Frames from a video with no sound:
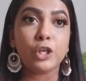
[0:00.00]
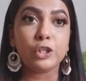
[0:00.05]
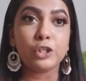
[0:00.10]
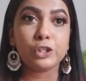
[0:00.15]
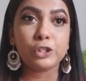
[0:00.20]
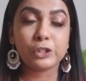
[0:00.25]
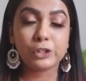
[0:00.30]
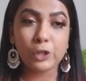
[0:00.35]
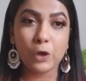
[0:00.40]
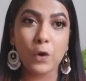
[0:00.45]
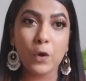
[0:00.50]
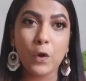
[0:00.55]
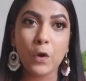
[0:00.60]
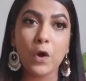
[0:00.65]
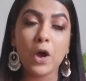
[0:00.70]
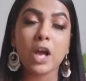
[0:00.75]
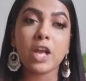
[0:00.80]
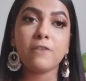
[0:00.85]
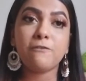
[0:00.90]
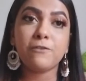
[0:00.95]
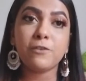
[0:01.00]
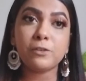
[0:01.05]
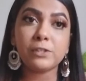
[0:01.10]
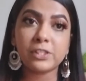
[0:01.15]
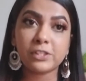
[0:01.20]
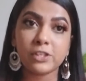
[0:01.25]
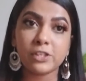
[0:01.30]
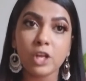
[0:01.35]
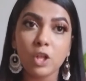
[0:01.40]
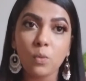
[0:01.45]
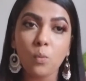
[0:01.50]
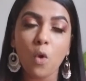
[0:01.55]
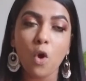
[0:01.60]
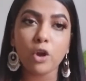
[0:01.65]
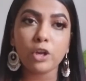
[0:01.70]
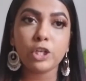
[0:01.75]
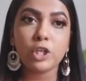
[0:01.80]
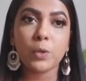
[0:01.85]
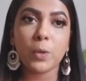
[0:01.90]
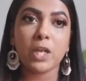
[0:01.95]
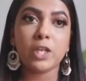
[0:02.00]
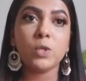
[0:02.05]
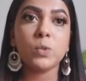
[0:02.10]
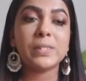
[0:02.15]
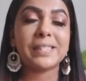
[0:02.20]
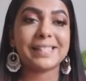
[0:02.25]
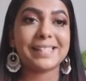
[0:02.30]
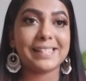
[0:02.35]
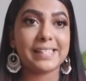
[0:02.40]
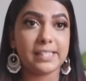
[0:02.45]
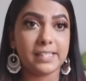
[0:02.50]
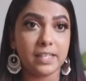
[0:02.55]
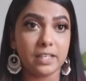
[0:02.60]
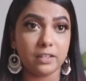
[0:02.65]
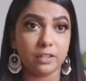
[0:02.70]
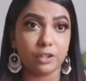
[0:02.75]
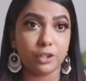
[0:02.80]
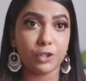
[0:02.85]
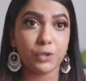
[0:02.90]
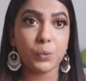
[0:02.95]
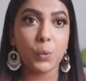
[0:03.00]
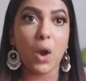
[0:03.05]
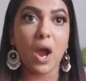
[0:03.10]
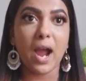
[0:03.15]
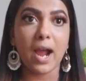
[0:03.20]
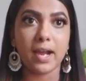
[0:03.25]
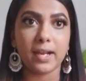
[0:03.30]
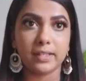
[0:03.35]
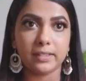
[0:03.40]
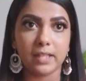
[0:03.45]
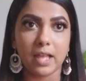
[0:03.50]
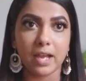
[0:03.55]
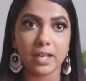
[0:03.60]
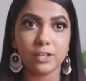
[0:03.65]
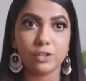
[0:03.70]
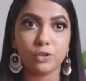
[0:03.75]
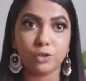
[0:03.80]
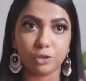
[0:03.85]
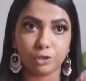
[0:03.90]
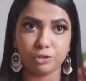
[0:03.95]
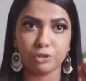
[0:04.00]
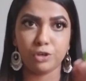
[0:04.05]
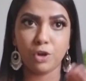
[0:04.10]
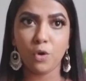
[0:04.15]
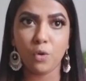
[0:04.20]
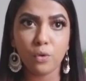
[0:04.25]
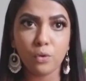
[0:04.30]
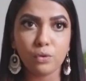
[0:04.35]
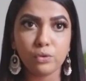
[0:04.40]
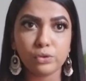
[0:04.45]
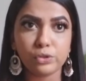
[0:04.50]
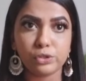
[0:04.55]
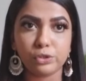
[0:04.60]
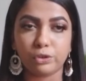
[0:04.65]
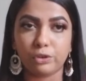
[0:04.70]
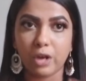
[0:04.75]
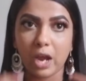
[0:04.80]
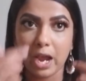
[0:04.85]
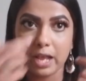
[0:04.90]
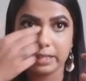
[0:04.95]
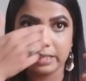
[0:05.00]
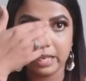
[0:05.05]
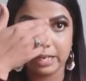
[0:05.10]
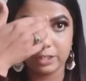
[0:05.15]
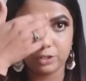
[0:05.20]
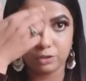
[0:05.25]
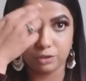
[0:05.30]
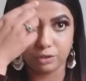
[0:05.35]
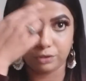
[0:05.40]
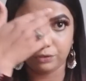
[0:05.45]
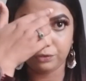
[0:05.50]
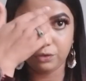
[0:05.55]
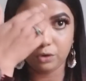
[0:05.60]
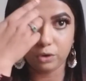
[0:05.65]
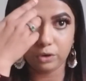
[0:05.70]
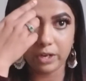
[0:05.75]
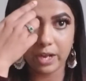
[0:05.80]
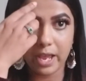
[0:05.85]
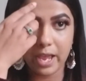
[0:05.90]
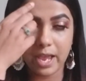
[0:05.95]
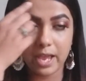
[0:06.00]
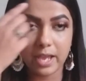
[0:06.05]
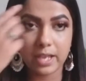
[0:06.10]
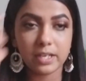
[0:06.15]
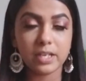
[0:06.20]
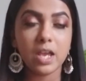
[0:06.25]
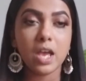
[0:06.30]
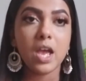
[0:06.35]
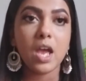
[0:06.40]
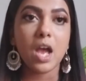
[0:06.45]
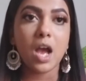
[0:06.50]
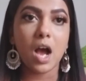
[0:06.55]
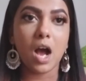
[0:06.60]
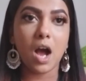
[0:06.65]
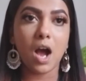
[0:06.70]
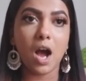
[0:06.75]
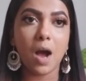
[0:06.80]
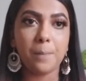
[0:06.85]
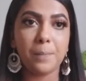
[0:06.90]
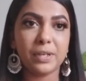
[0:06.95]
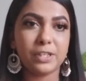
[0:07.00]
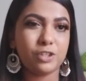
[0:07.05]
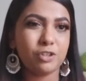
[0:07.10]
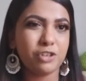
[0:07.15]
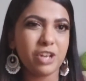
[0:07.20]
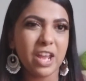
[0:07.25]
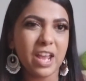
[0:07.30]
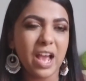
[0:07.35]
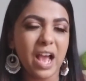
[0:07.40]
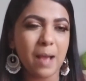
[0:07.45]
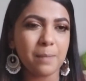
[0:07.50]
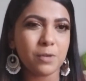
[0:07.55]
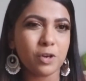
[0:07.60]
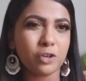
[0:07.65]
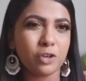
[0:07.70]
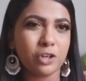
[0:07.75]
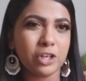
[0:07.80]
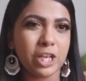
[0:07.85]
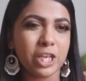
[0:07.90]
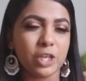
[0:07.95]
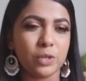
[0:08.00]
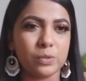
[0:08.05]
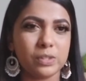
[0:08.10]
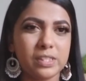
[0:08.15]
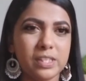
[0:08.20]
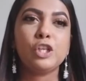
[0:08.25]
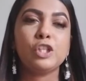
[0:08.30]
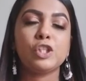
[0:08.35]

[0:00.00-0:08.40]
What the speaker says: So if you still want, you can use concealer to highlight your nose or highlight your forehead. But today I'm not gonna use it.